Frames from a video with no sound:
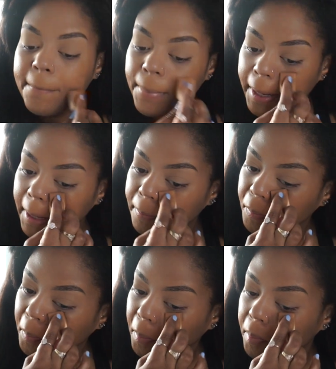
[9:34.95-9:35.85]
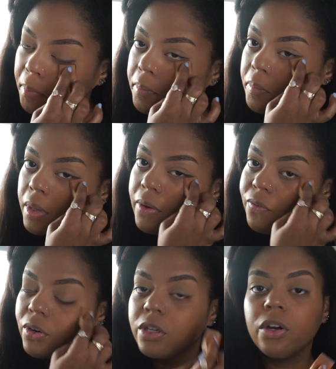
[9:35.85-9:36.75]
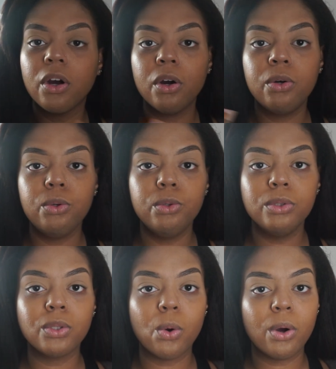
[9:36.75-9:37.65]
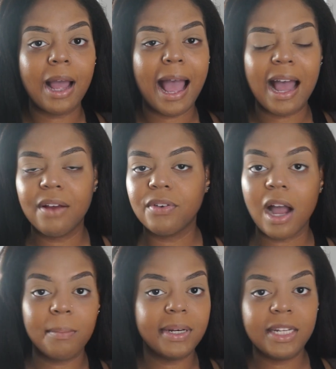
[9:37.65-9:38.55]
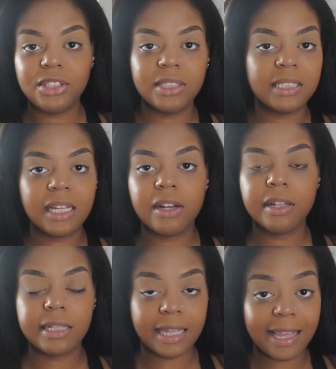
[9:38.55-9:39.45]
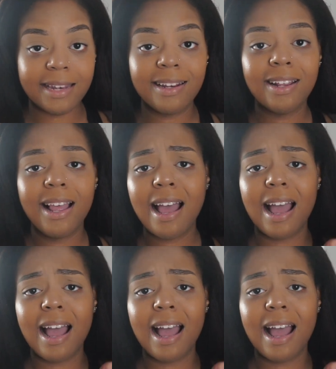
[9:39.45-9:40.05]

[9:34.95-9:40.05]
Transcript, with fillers: but for a girl who's have combination skin,